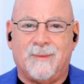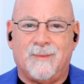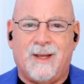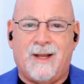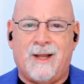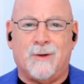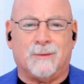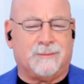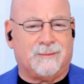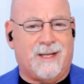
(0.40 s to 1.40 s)

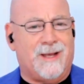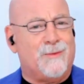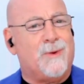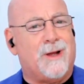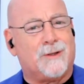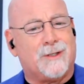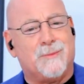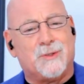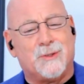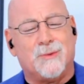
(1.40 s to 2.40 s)
Hello, and
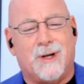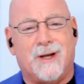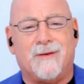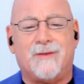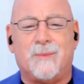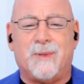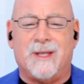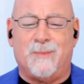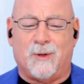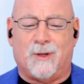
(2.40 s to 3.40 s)
welcome to Of the
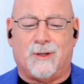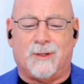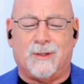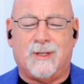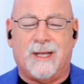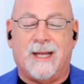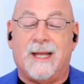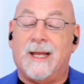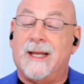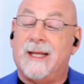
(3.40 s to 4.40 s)
People.
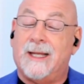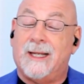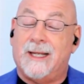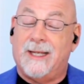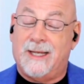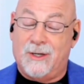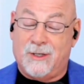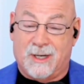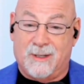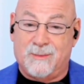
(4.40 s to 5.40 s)
Here
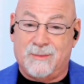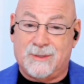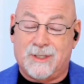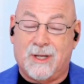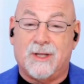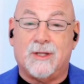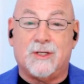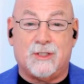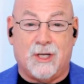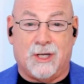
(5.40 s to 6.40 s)
comes the
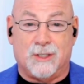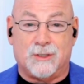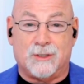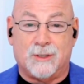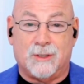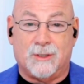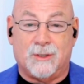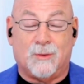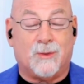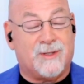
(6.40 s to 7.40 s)
judge,
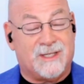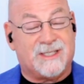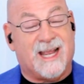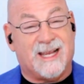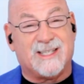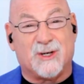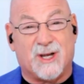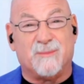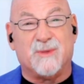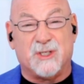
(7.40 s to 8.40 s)
or in this case, here
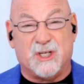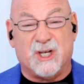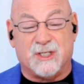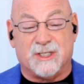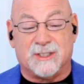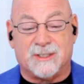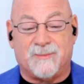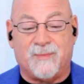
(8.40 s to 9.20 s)
come the judges.